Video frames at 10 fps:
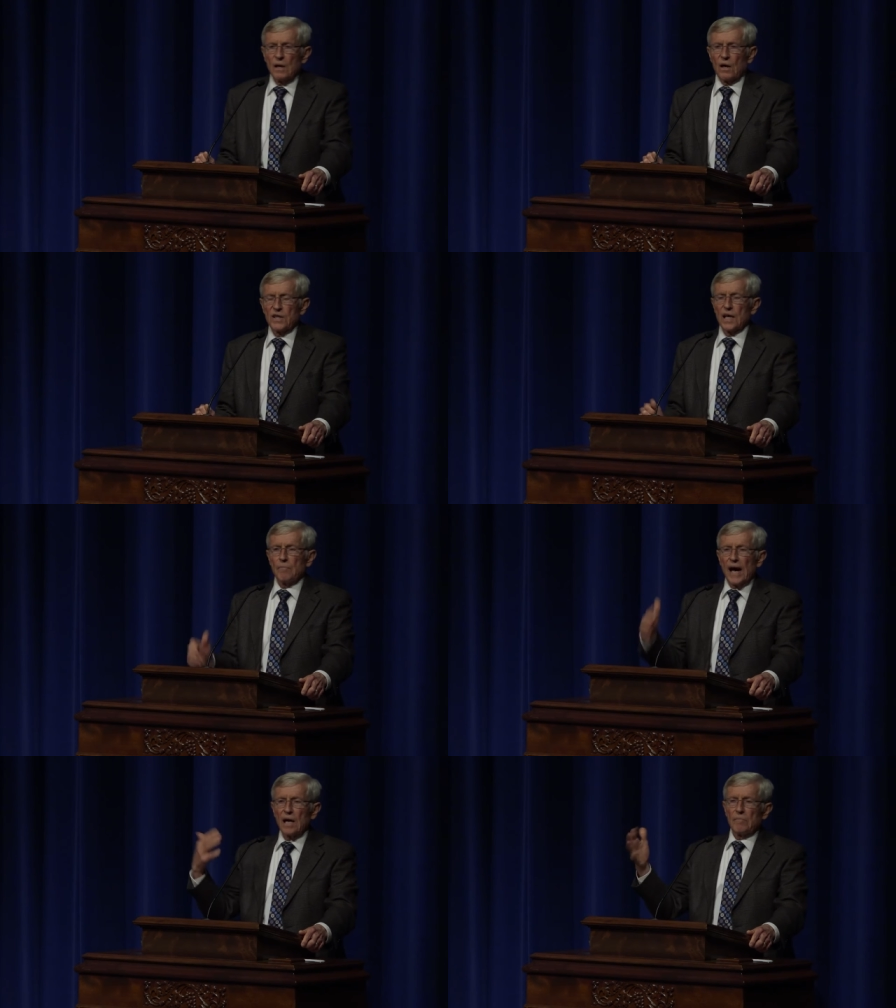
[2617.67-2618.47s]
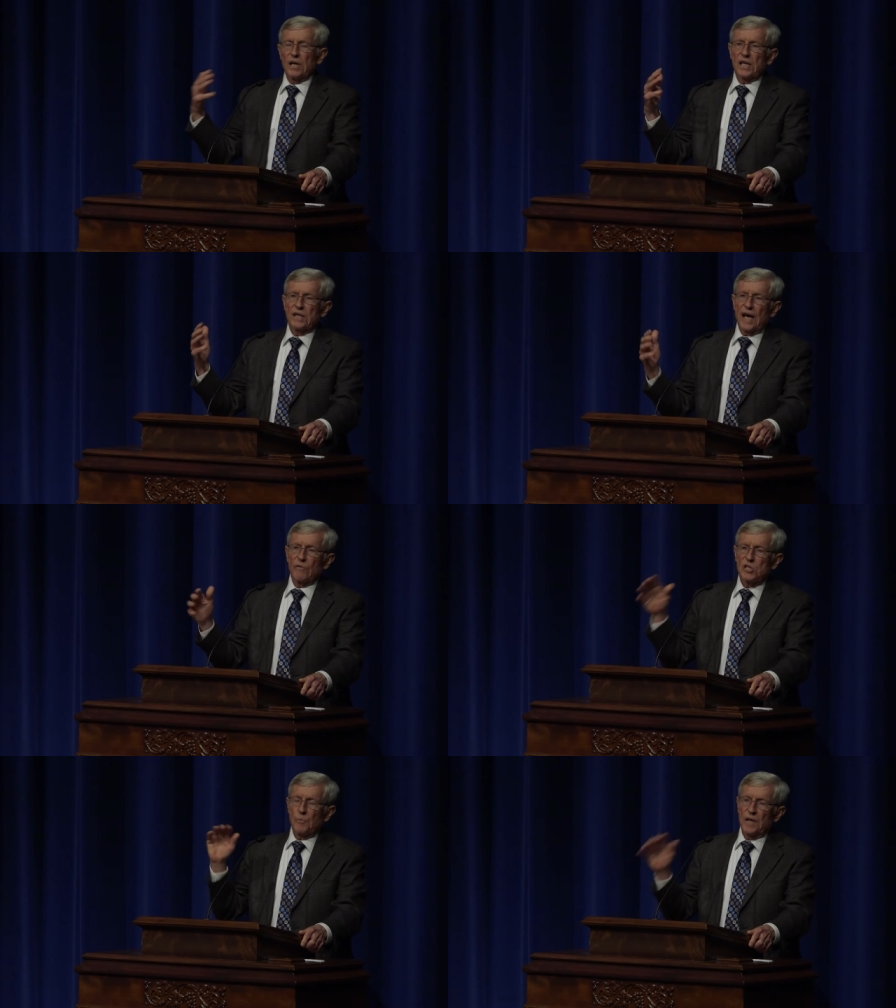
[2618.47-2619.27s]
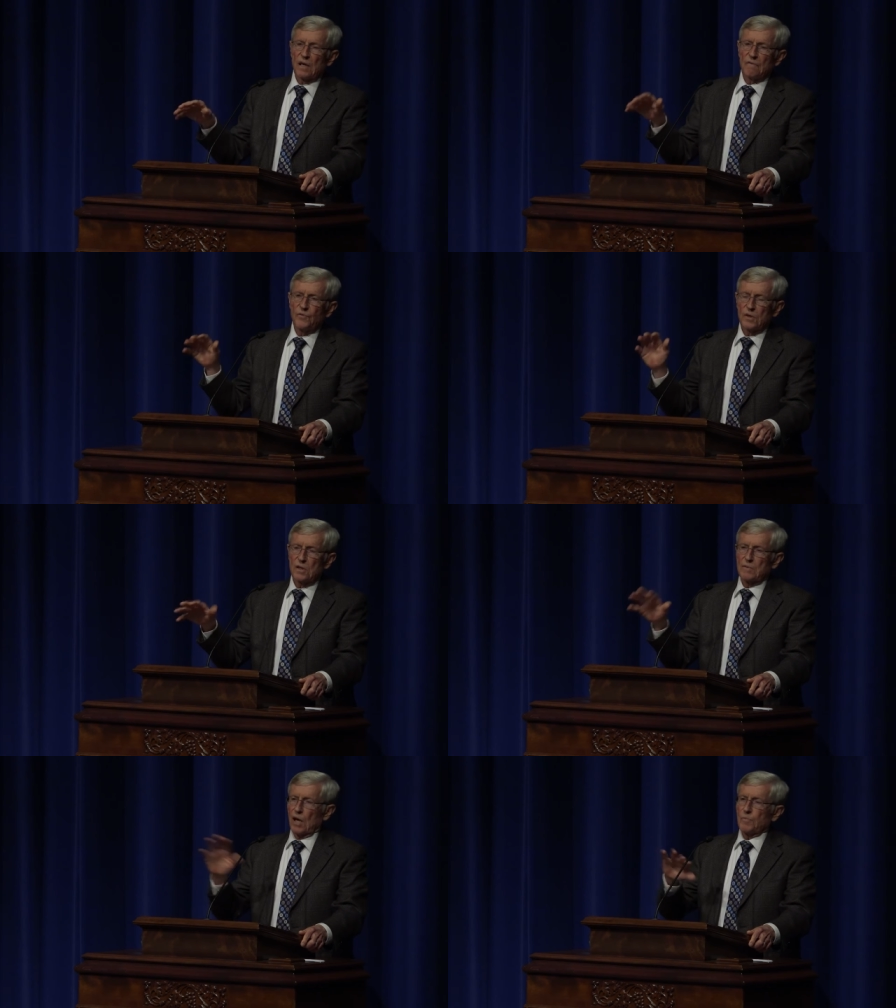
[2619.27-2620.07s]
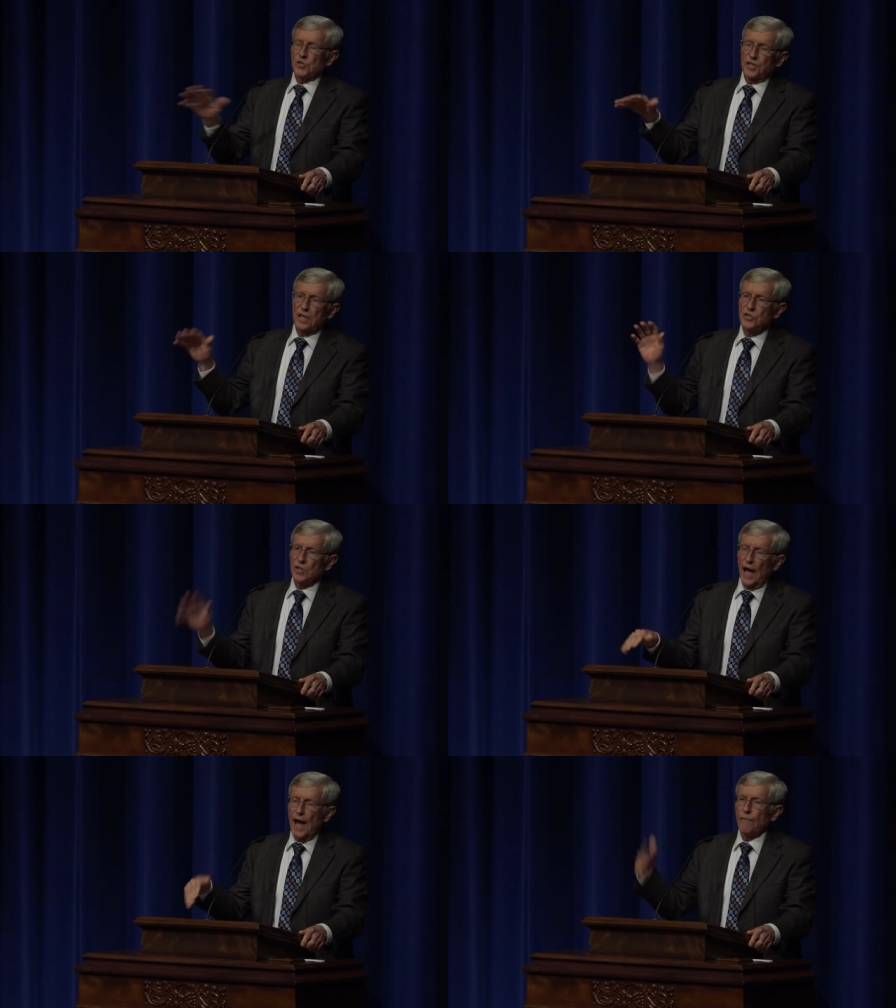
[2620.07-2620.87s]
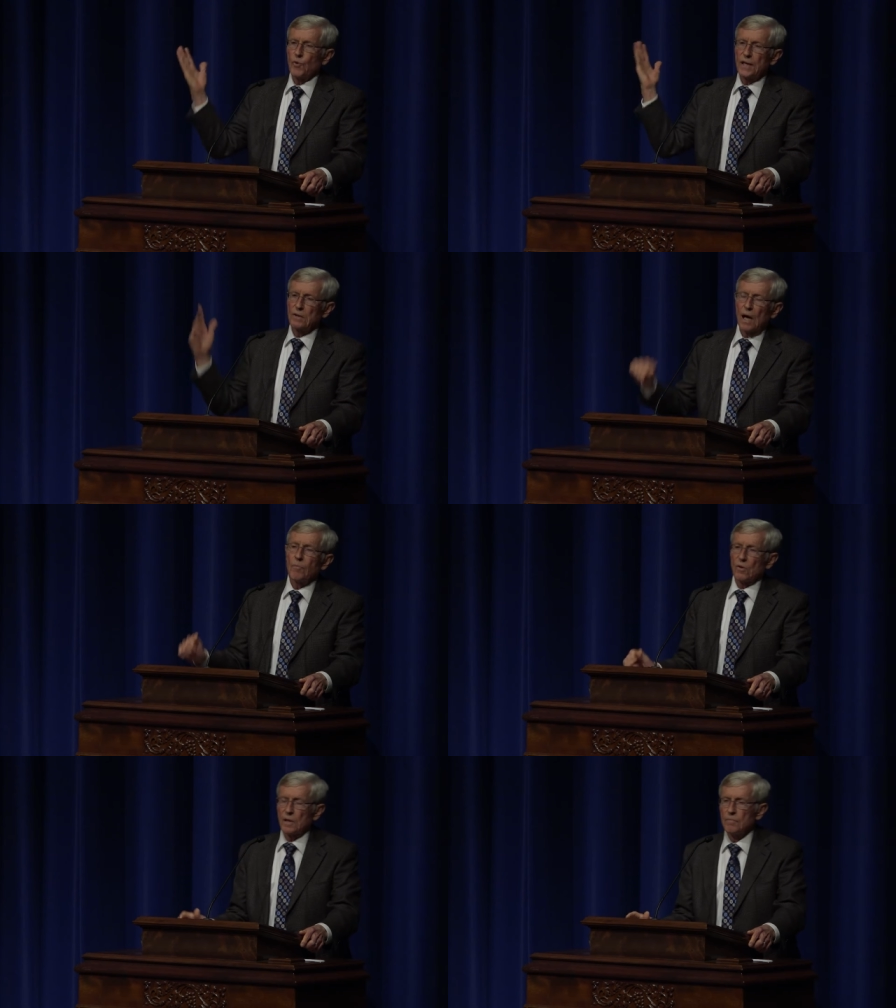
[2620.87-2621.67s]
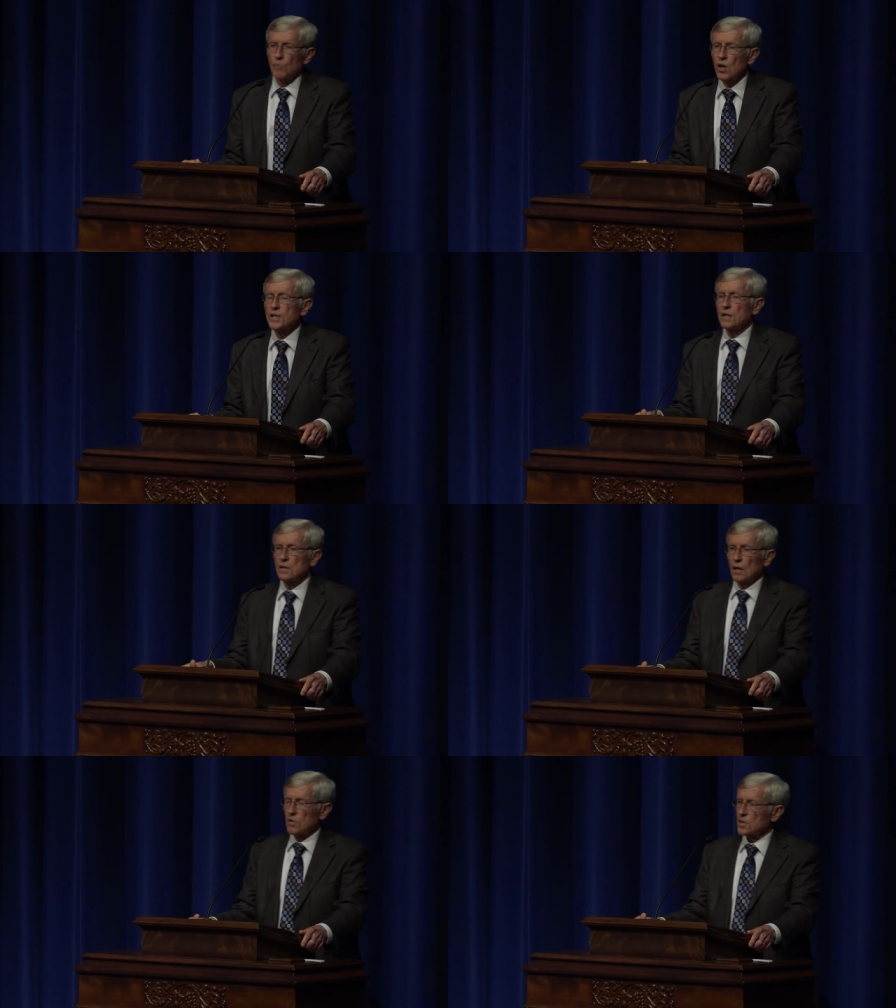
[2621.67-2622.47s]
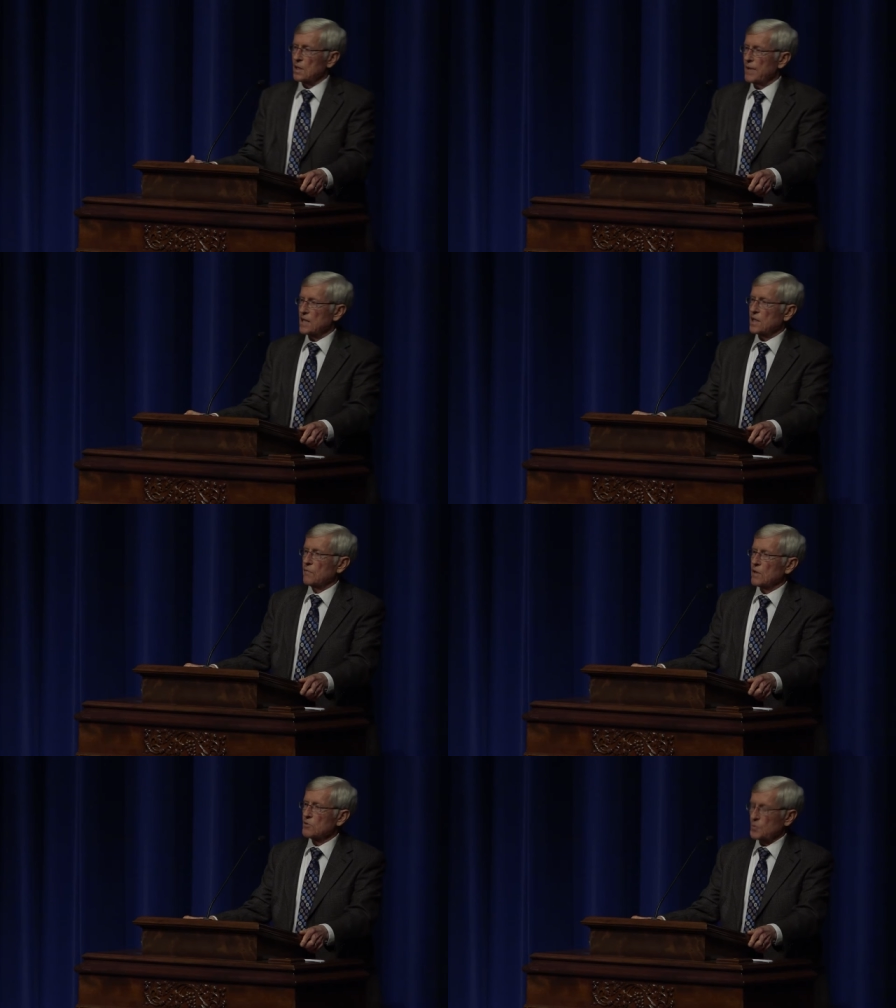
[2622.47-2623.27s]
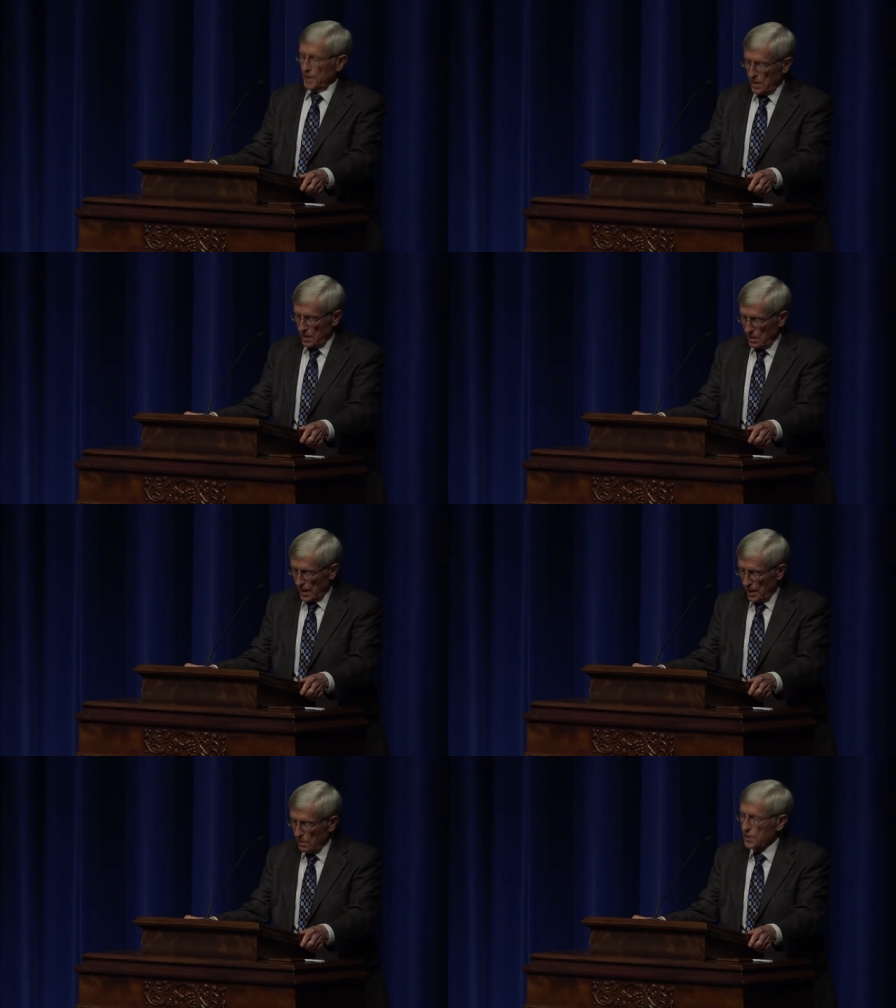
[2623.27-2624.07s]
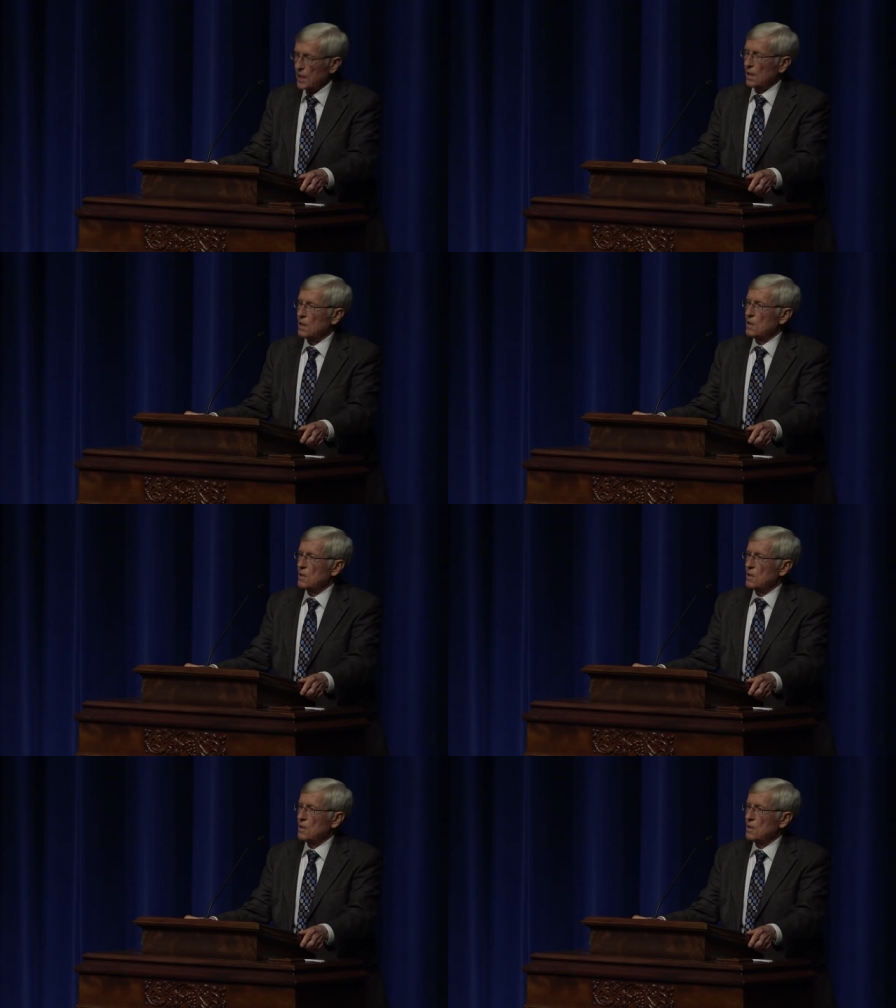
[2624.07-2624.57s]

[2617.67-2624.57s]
on the amount of money that we spent on food, and our percentage in half, we doubled, more than doubled the amount that we were spending on health care.